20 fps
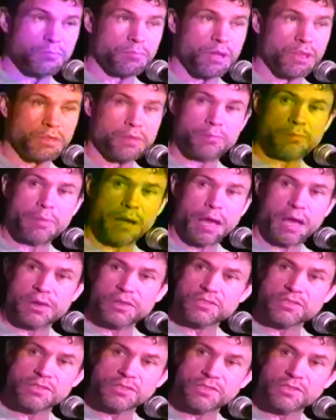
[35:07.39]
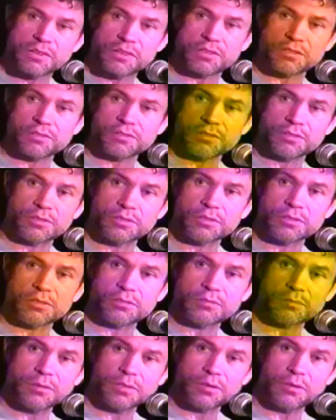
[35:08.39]
balances aren't good,
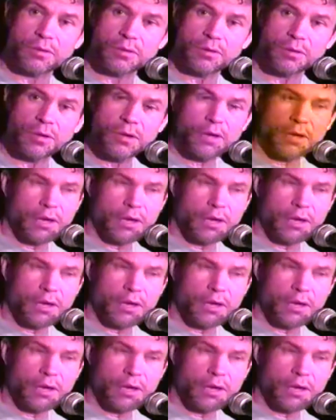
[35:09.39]
you know.